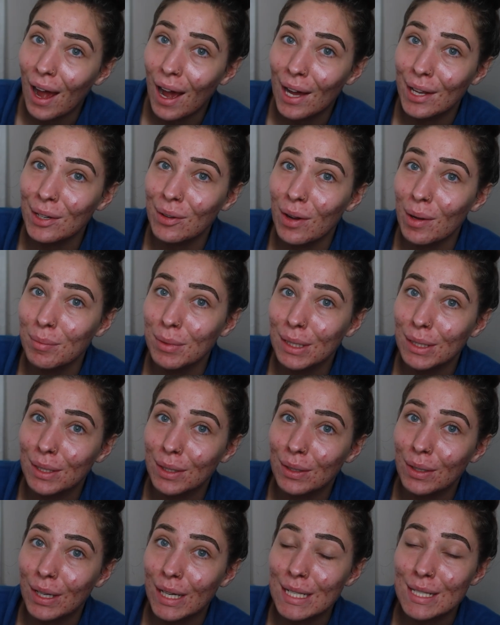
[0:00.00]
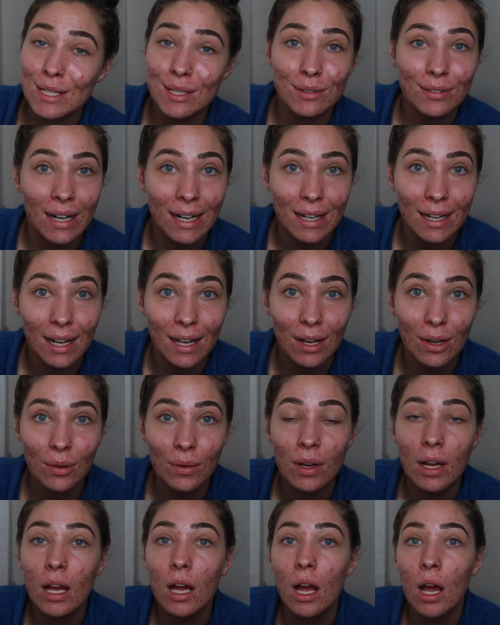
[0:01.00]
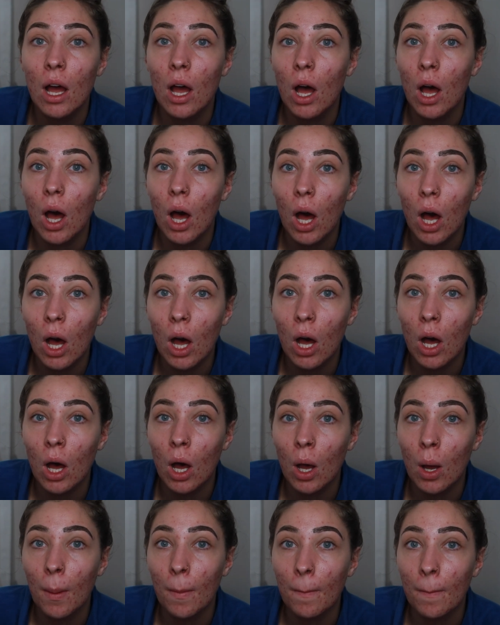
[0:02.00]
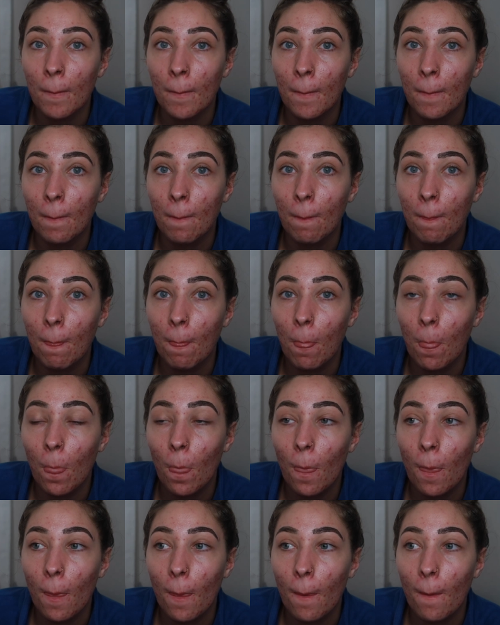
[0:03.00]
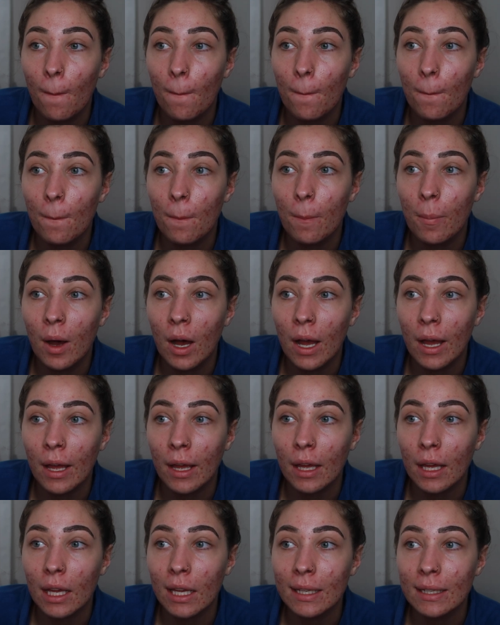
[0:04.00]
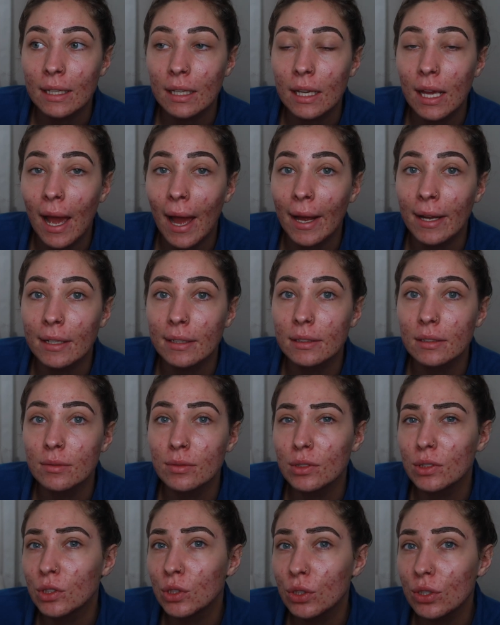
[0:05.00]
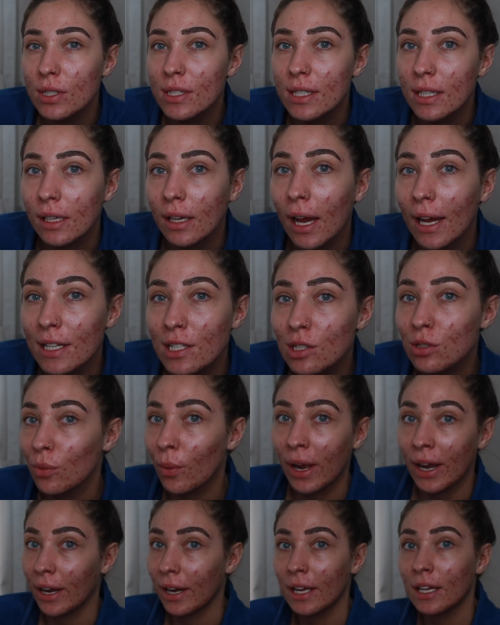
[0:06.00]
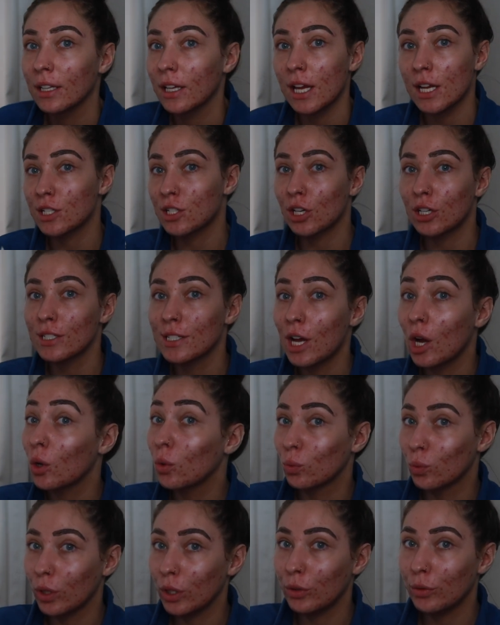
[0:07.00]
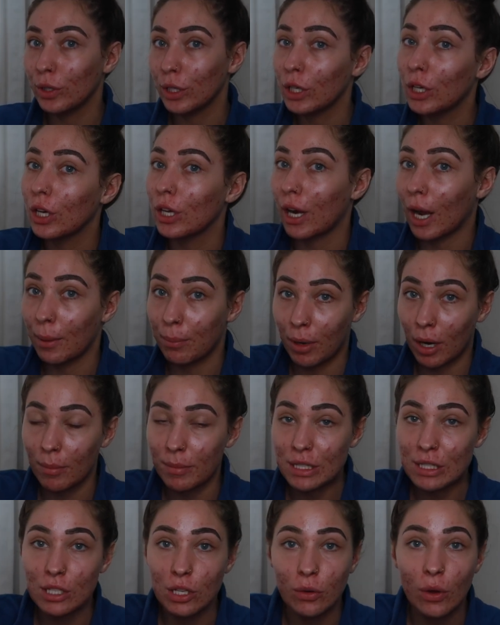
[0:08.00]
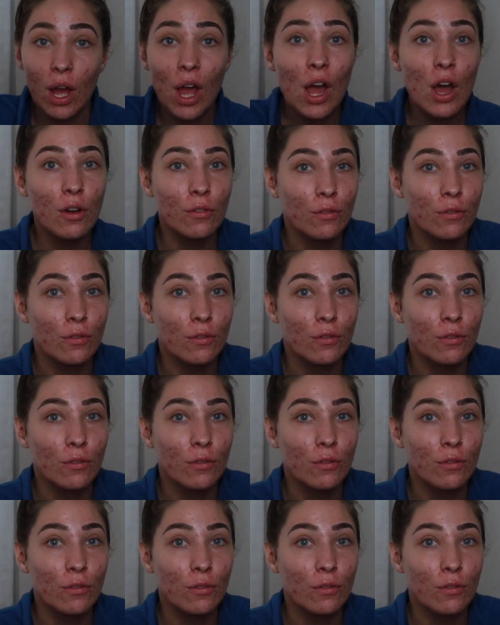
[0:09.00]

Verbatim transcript: I know I'm looking crazy right now, um, but it, I, you'll see, I swear. It, it turns out really, really good, I promise you.